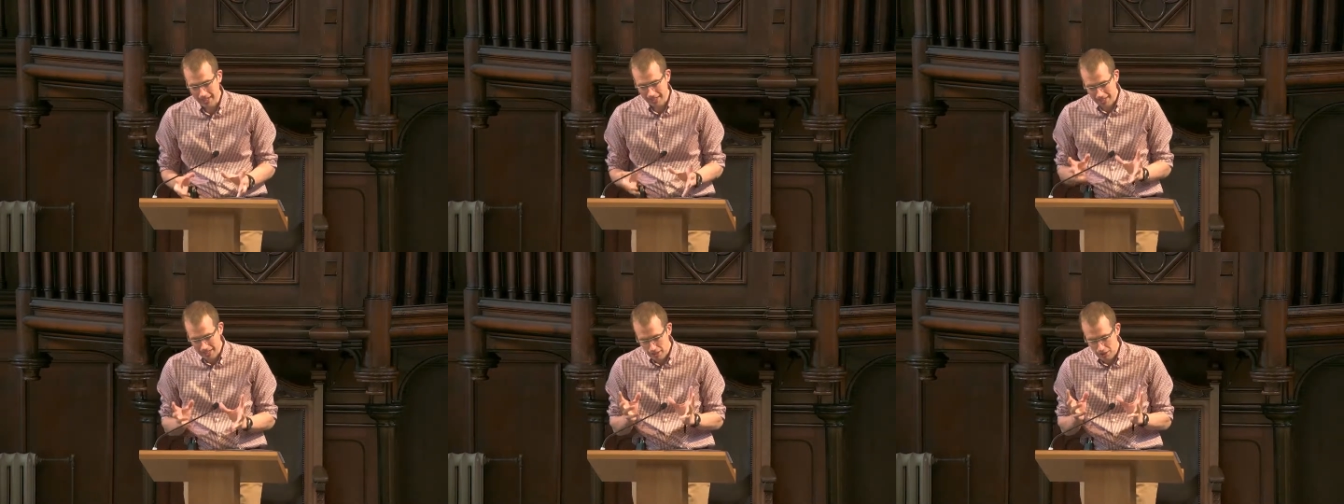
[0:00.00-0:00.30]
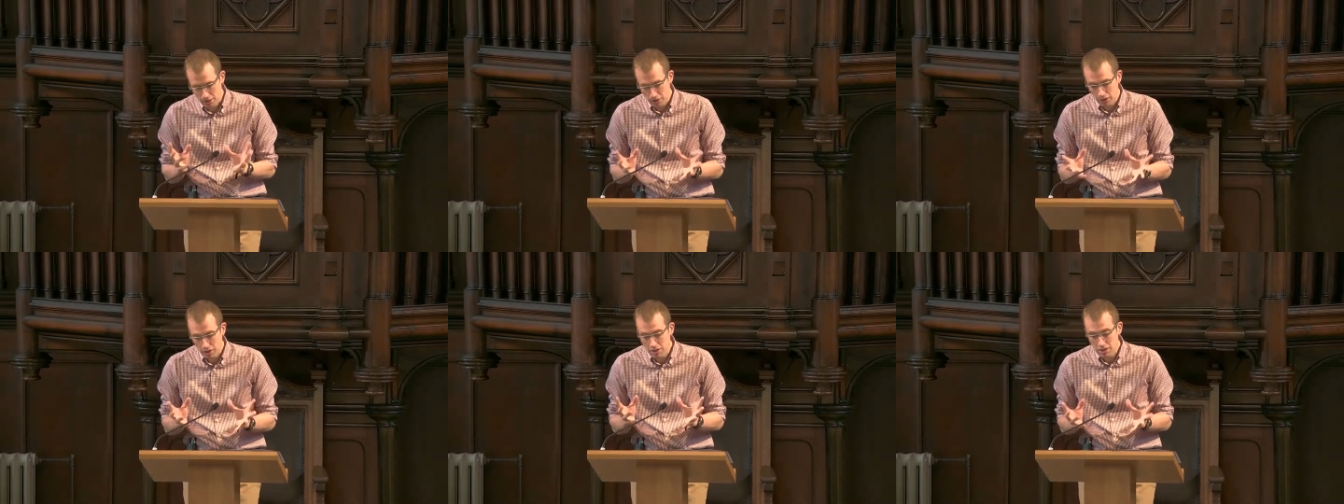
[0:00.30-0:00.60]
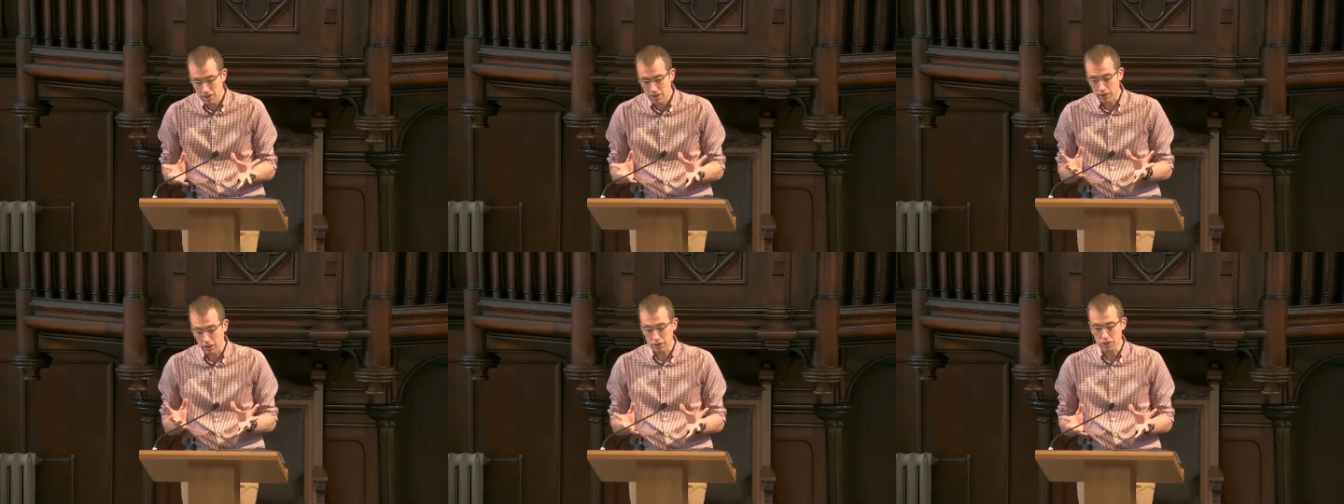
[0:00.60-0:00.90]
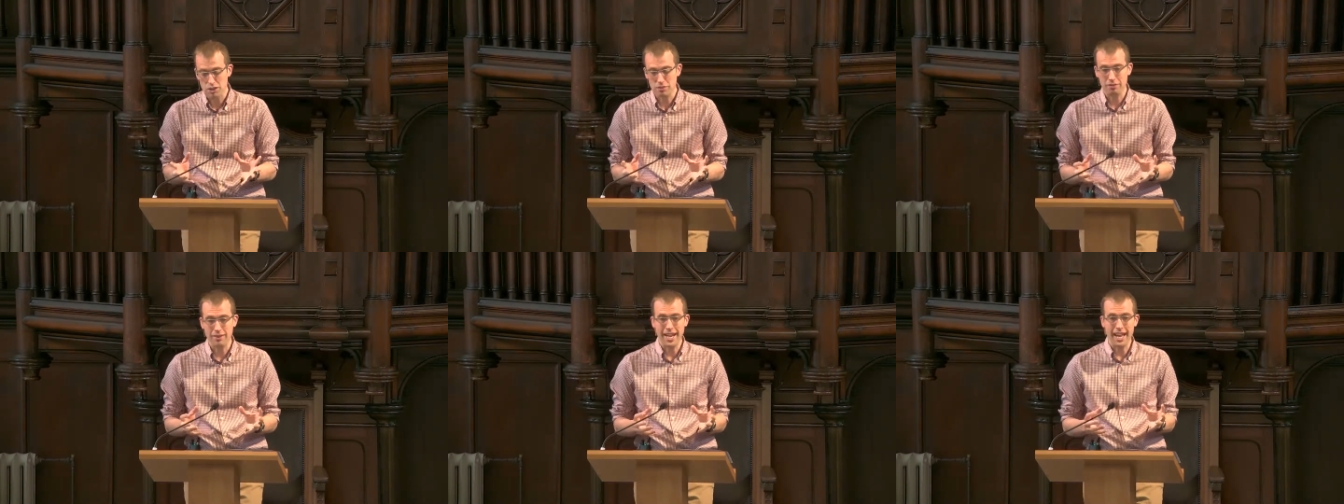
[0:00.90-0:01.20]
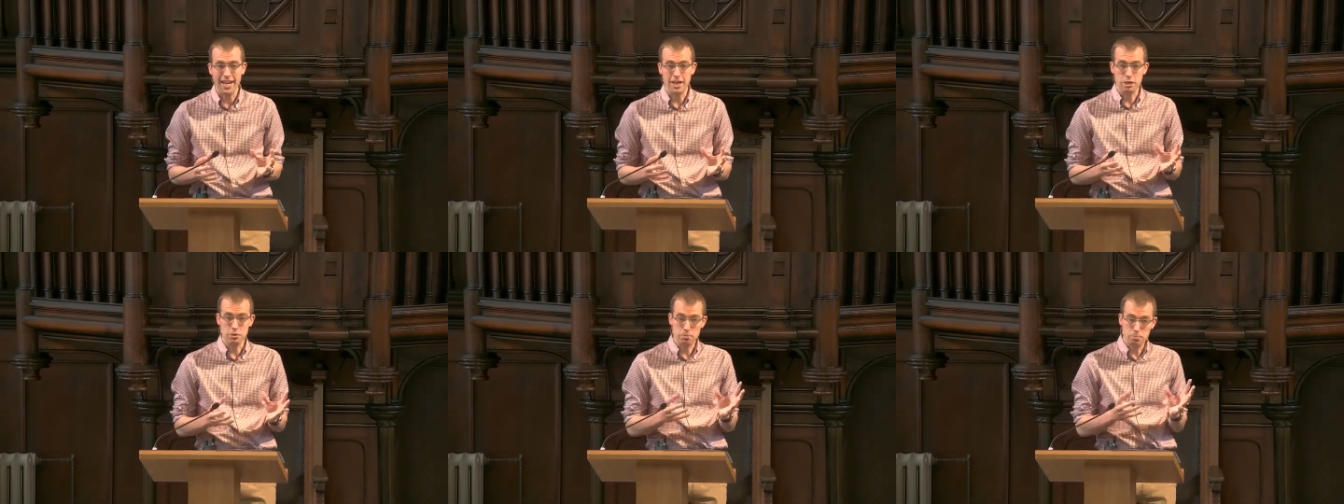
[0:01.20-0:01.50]
he's got lots of
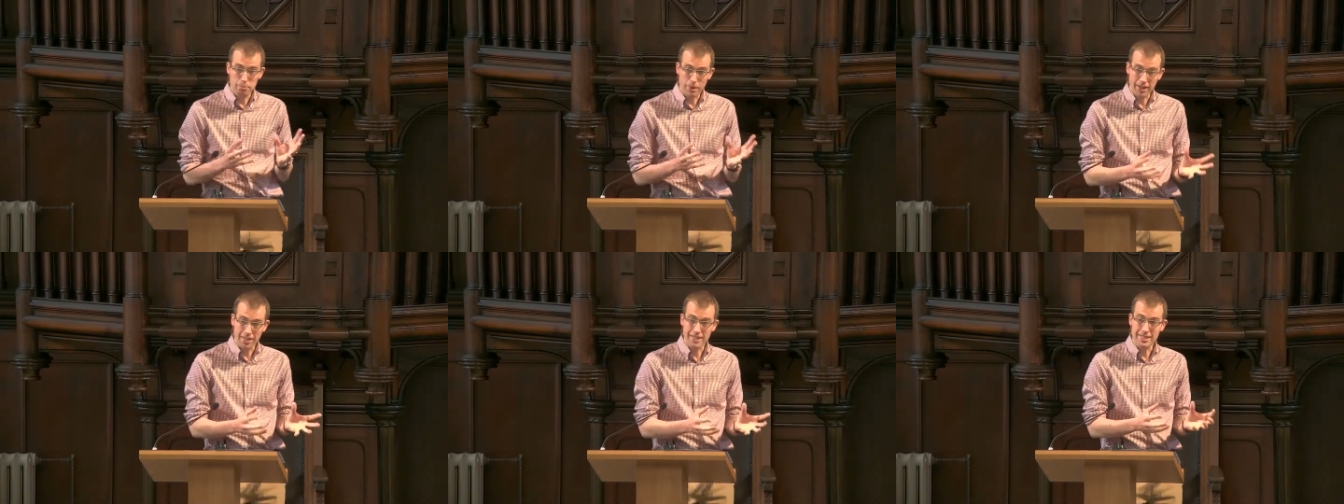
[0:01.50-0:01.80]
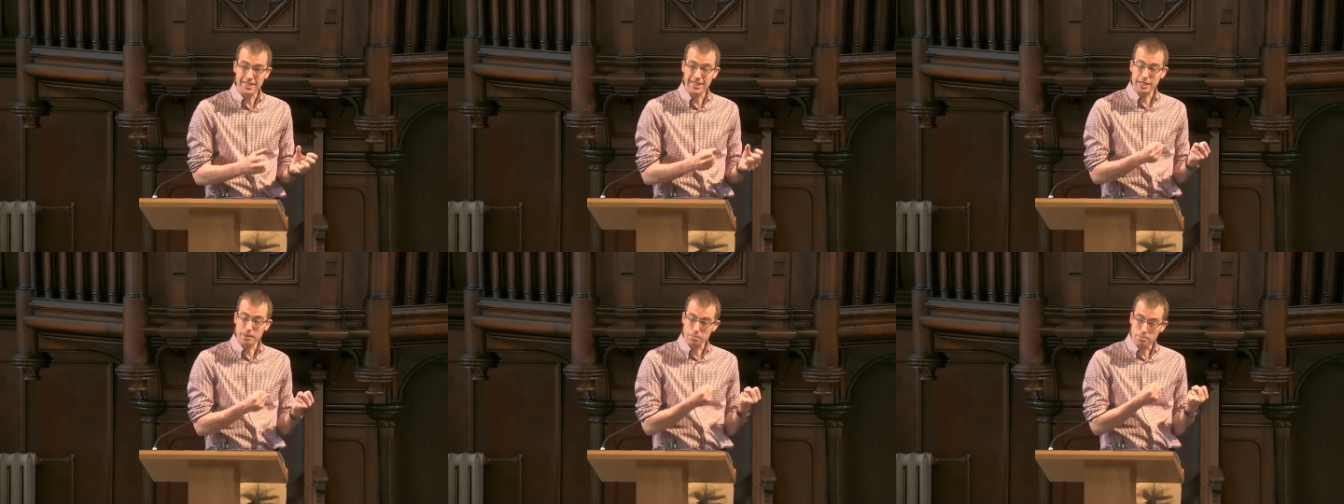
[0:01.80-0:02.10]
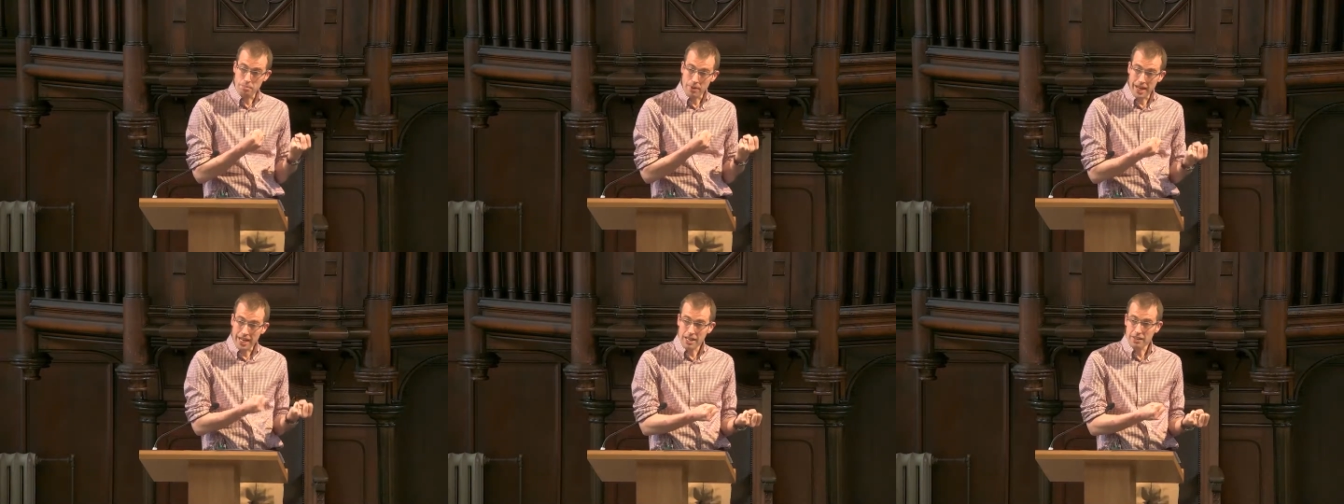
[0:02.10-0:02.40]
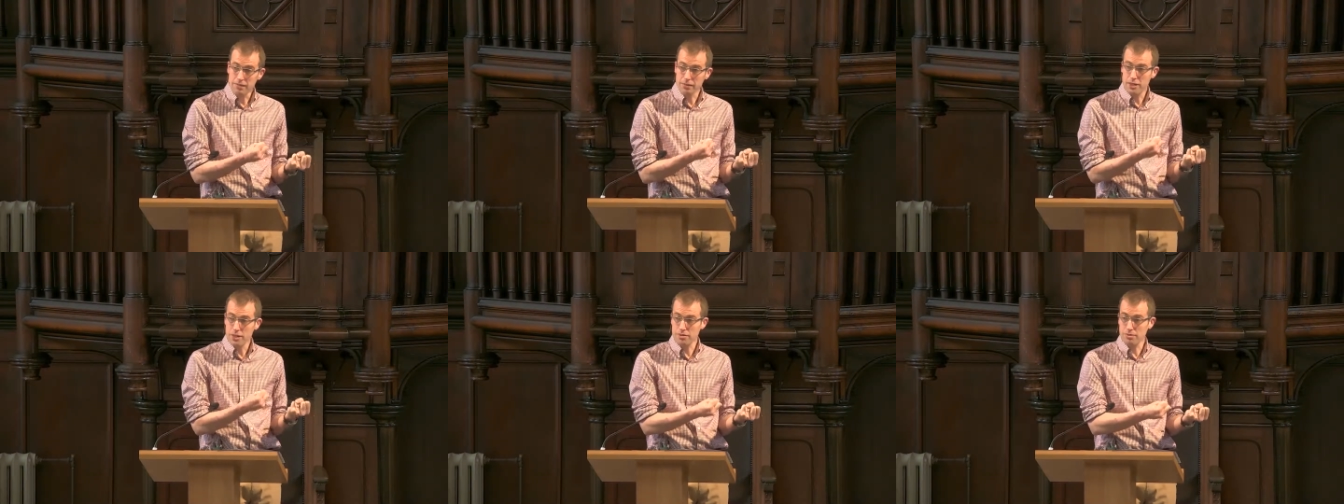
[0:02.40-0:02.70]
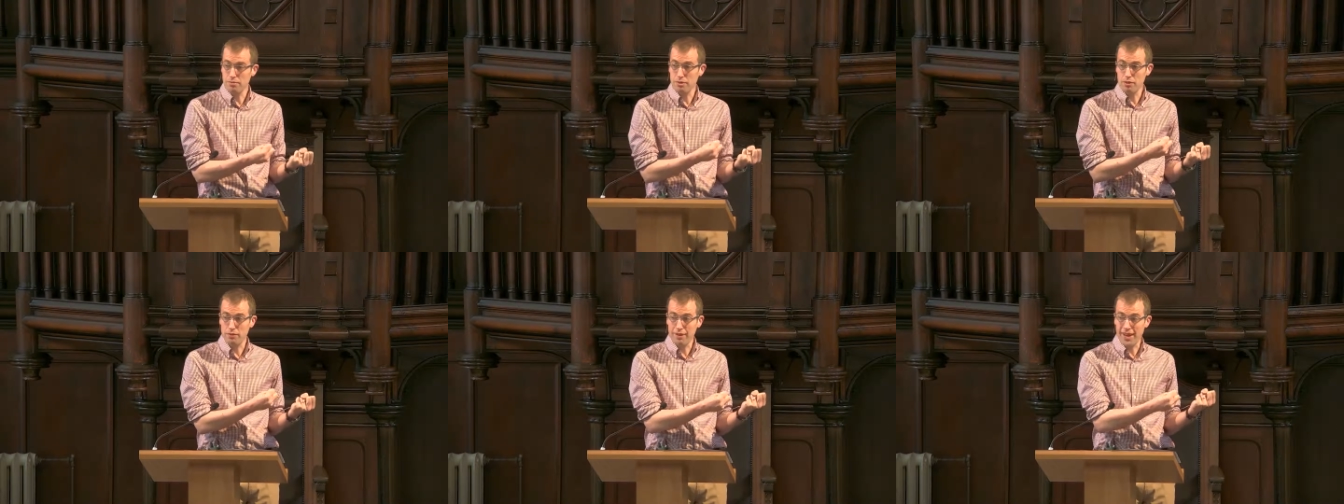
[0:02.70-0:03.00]
land, but he benefits
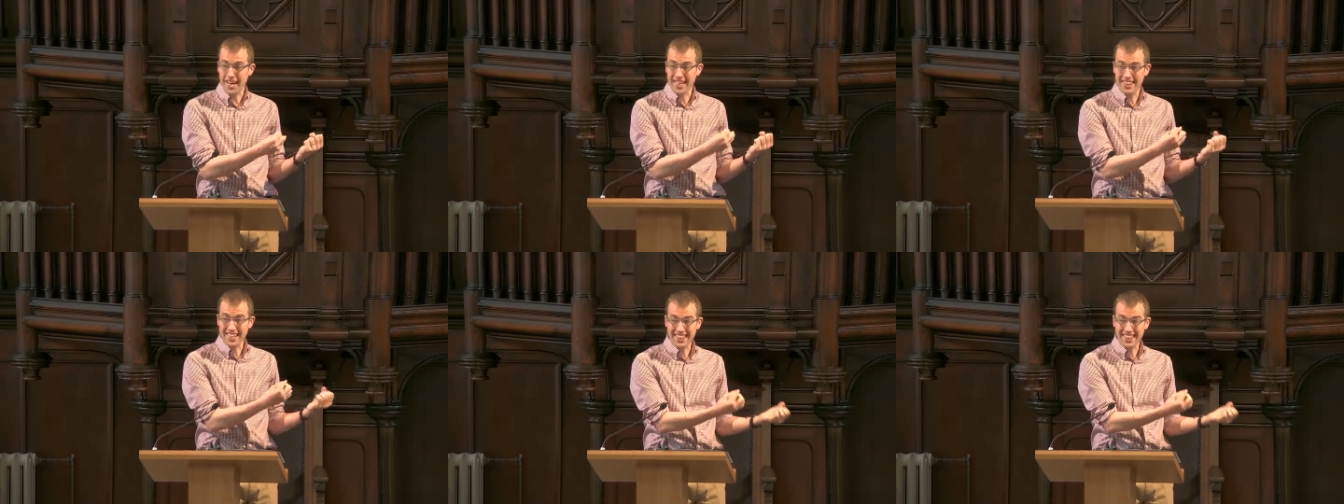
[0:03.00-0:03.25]
from the fact